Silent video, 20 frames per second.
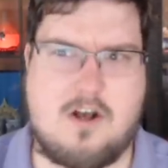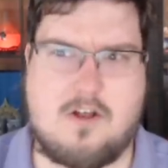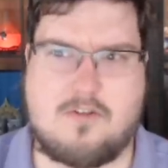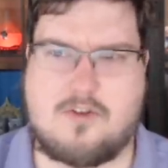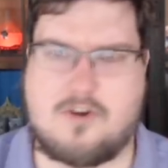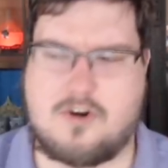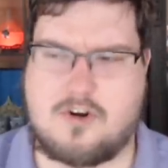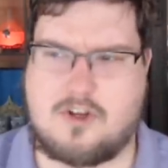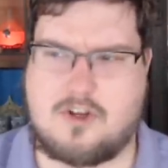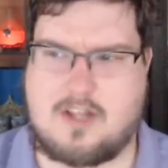
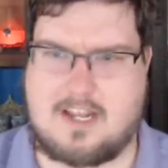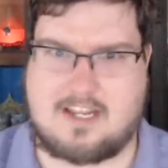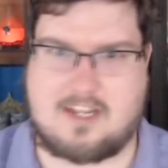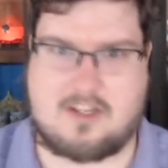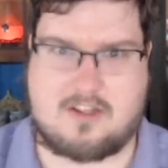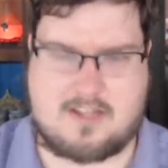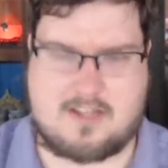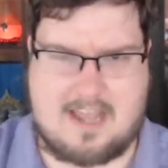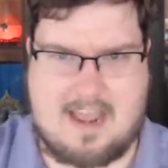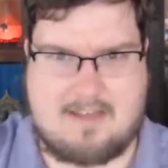They're like,
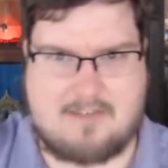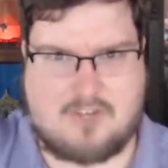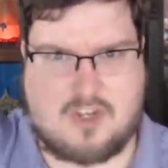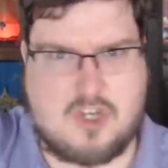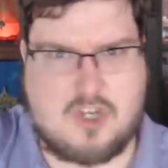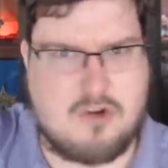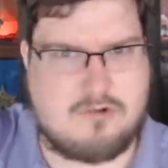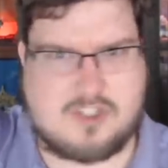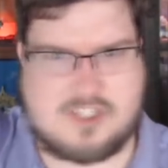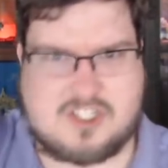they have
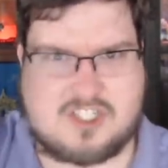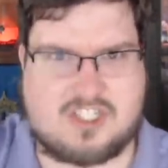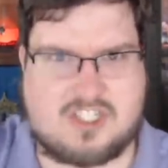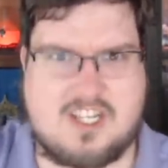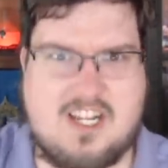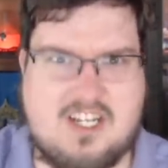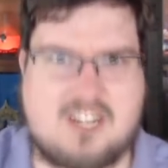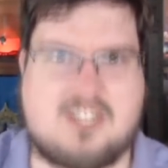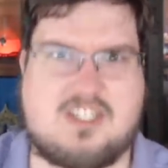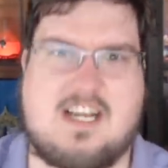huge
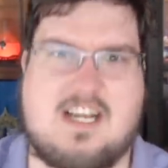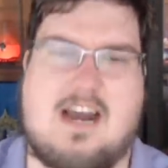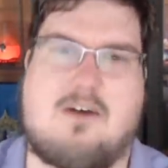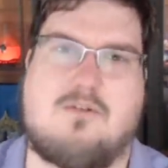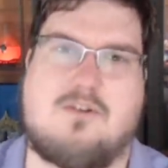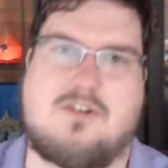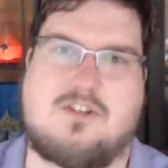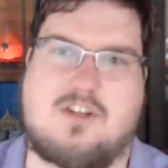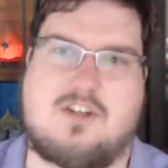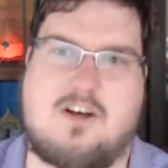siege
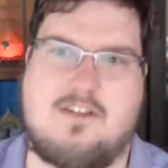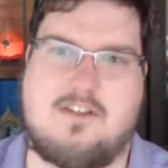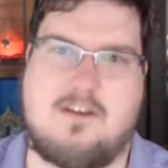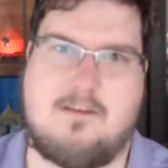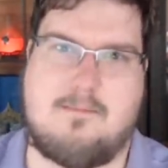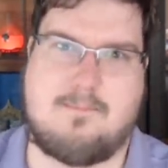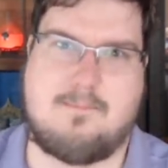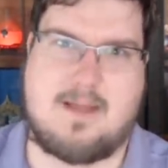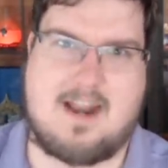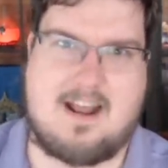towers on
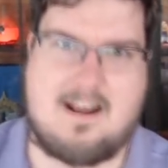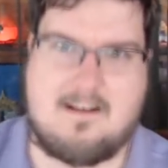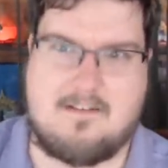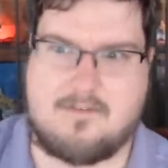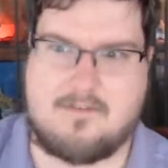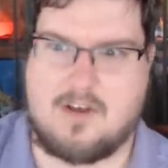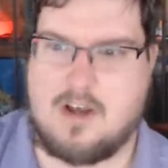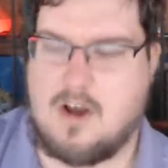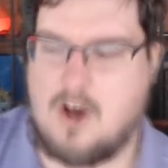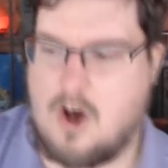them that
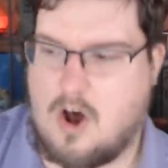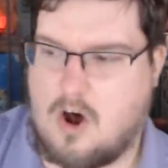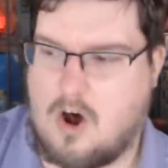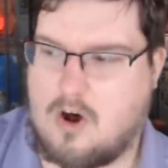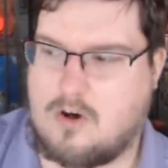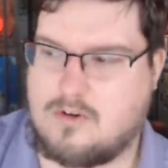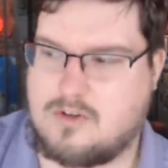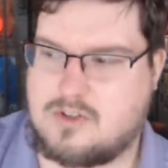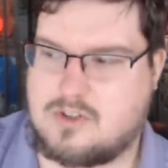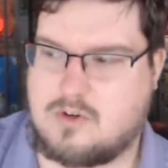have
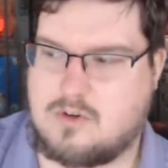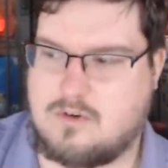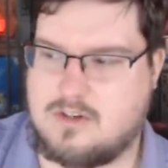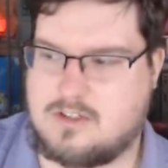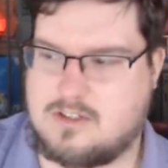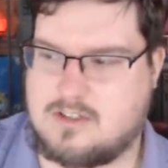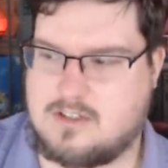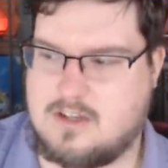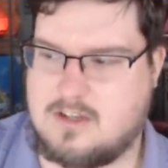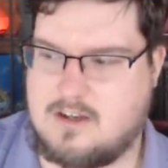all
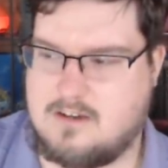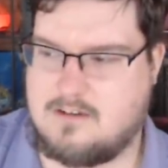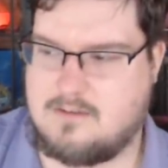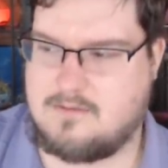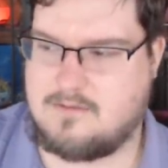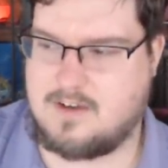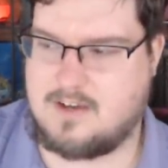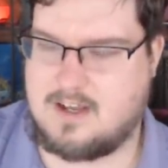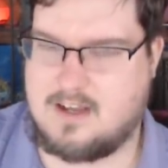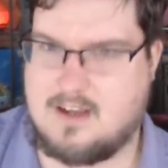sorts
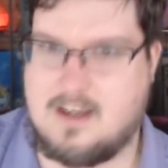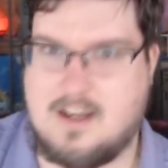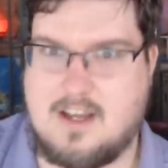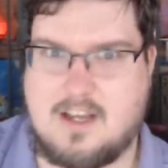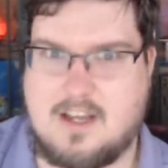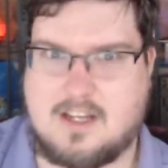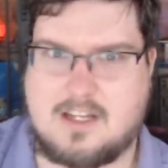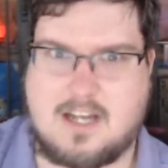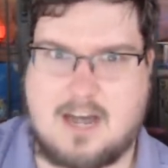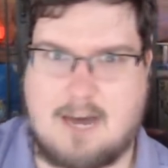of
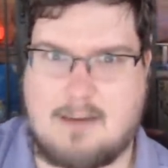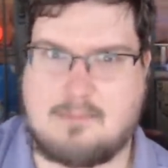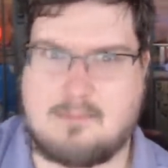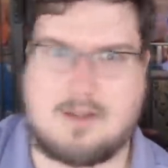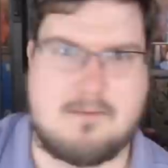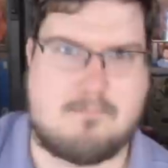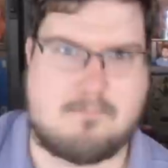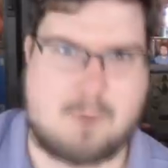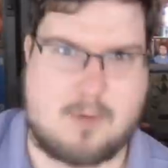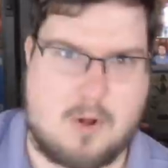
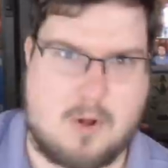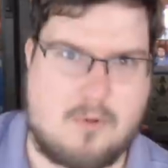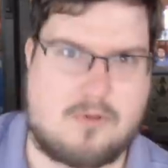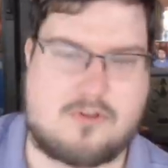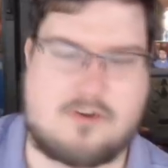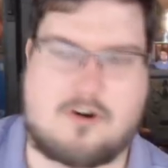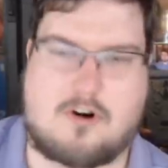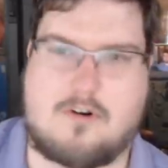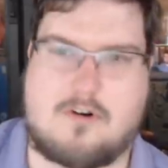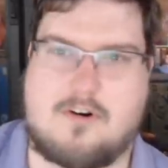goblin bolt
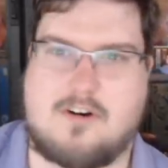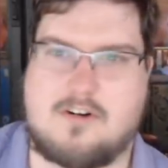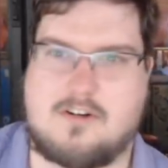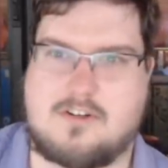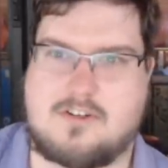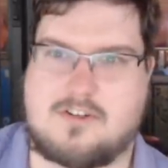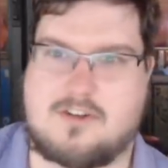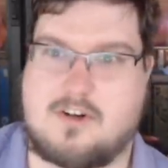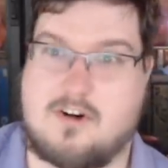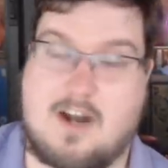
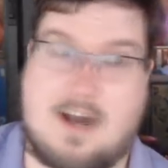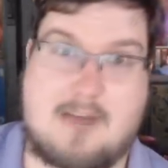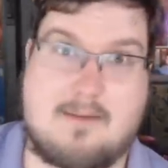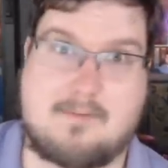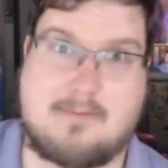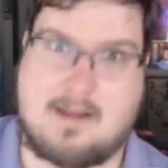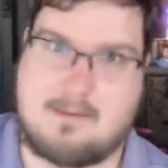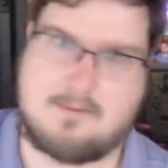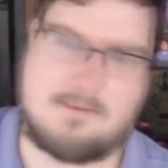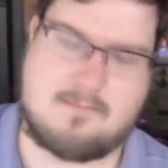throwers, or
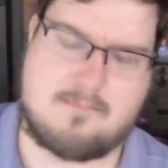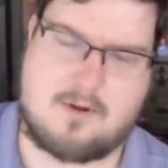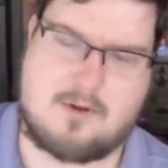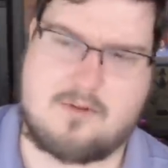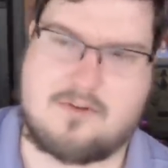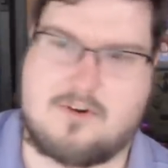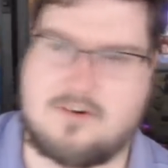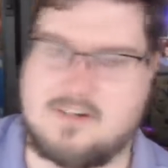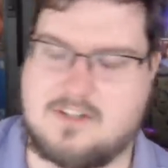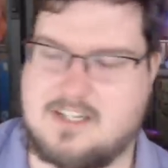hobgoblin bolt
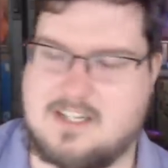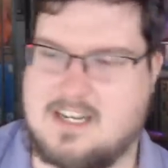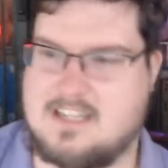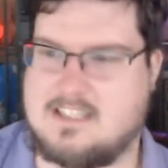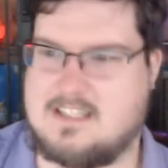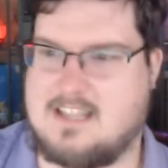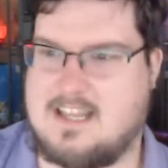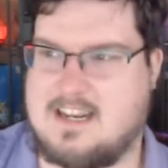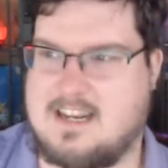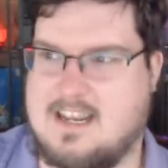throwers, I guess
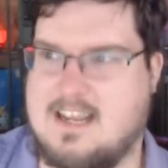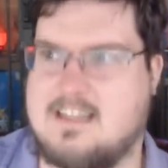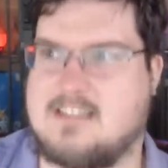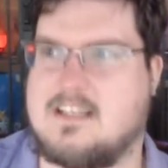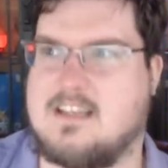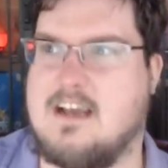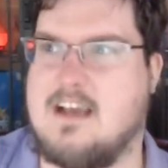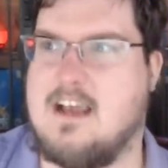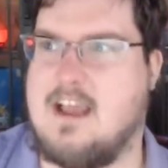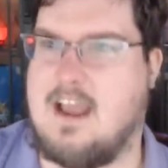in that
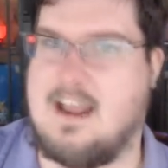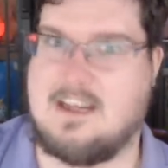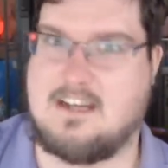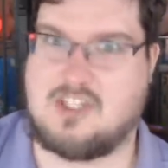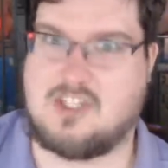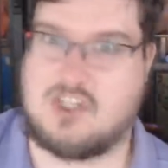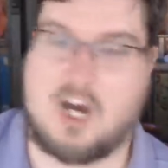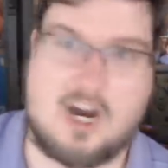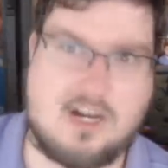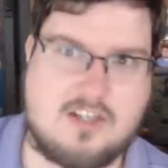case,
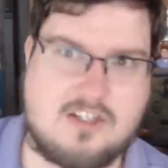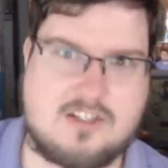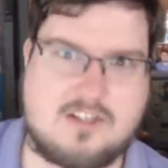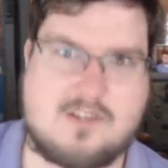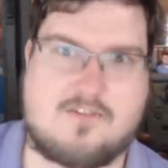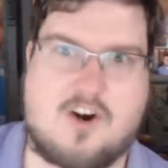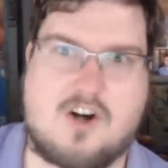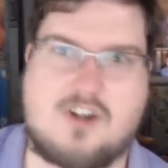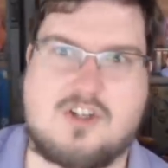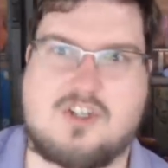and tons
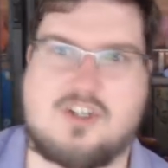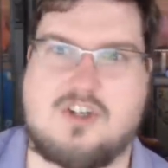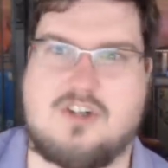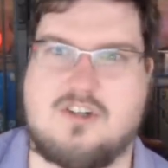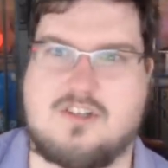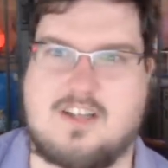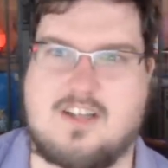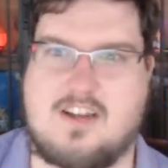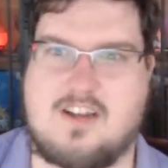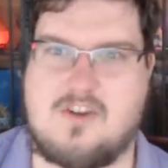of
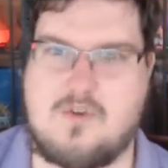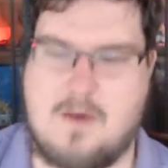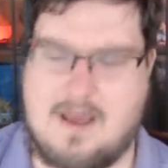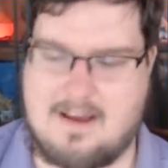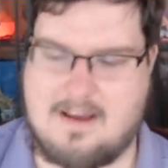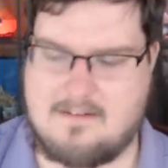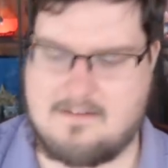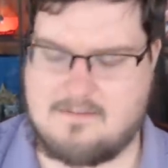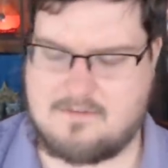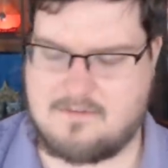archers, and you have